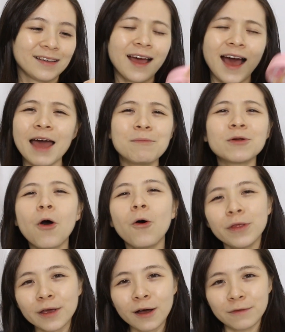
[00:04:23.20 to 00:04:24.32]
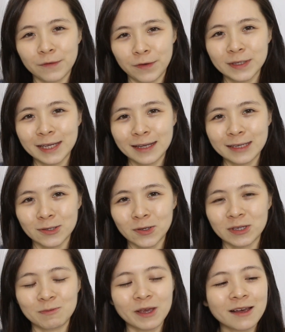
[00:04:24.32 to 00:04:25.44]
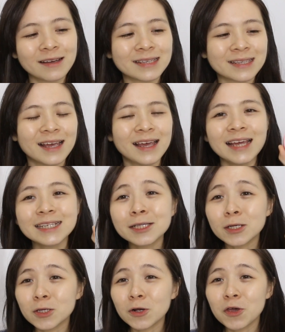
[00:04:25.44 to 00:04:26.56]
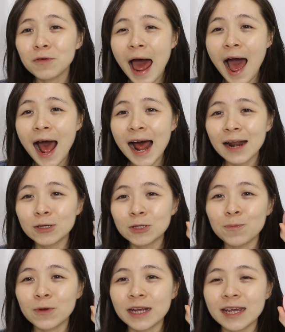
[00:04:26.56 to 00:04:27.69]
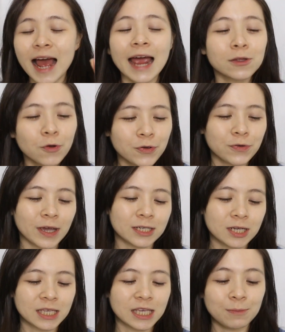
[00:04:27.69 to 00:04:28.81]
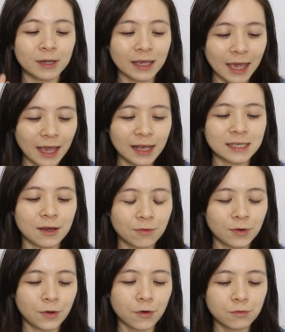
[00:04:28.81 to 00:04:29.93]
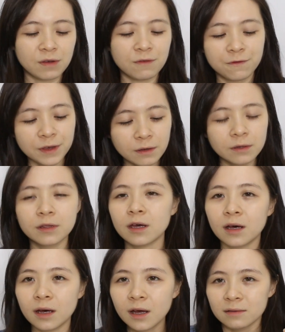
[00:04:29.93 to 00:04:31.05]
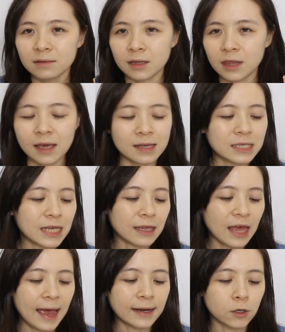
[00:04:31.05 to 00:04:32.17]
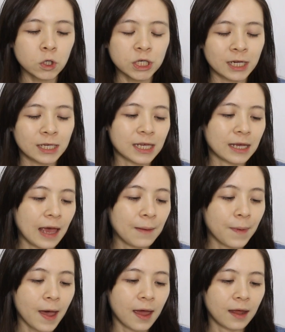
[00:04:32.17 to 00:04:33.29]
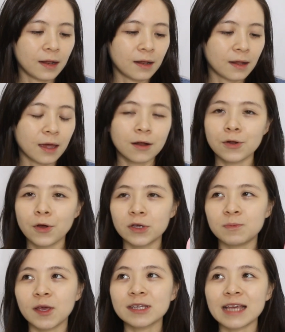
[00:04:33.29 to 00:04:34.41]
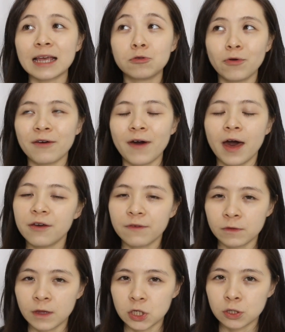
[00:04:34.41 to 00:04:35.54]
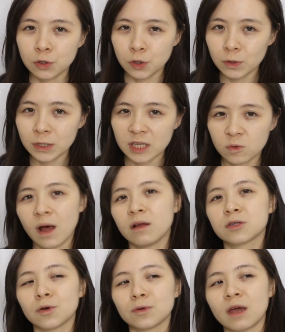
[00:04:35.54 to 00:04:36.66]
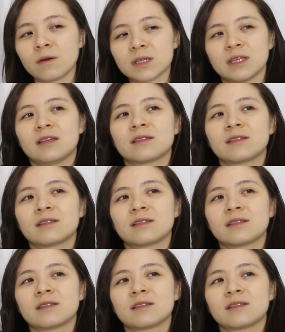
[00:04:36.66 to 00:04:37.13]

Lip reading: yeah, I've been holding off of using this also. It's because it just looks so cute lah, it looks so pretty. I know you can just keep the case and, you know, refill the thing inside that, the cushion inside that, but I don't know, it's because I do have other foundation to use as well. So there was